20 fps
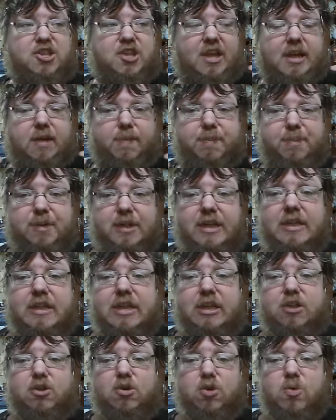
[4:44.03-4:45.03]
like
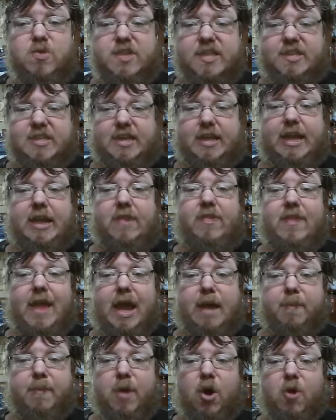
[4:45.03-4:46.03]
completely loses it in
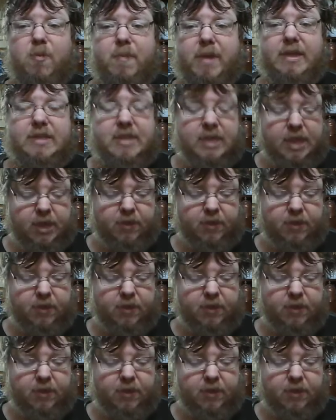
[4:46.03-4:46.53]
that moment,